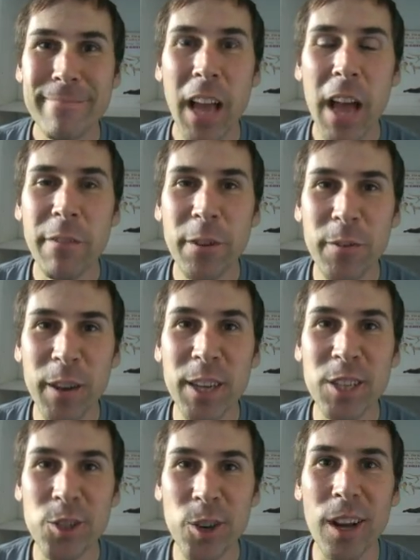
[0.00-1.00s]
I feel
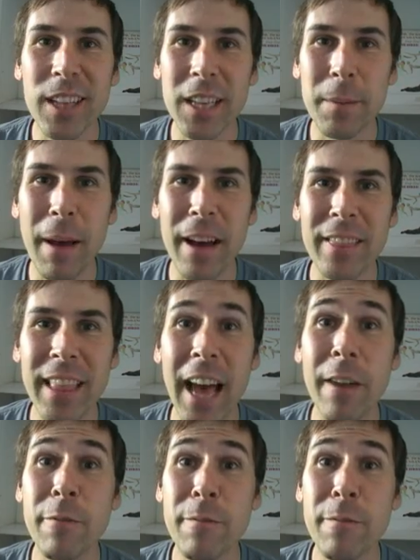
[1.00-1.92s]
very strongly about that.